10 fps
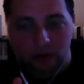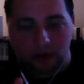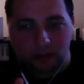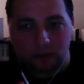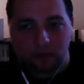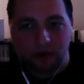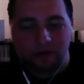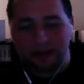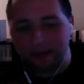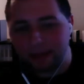summary of
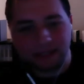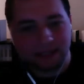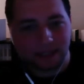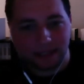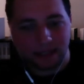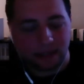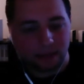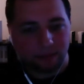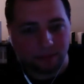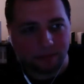it, basically
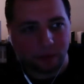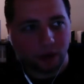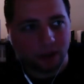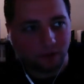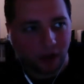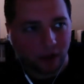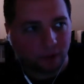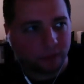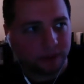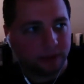Hearts of Iron
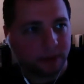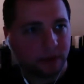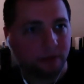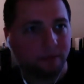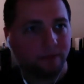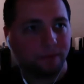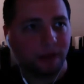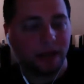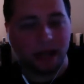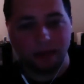was a
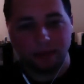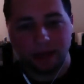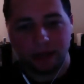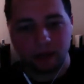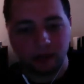game that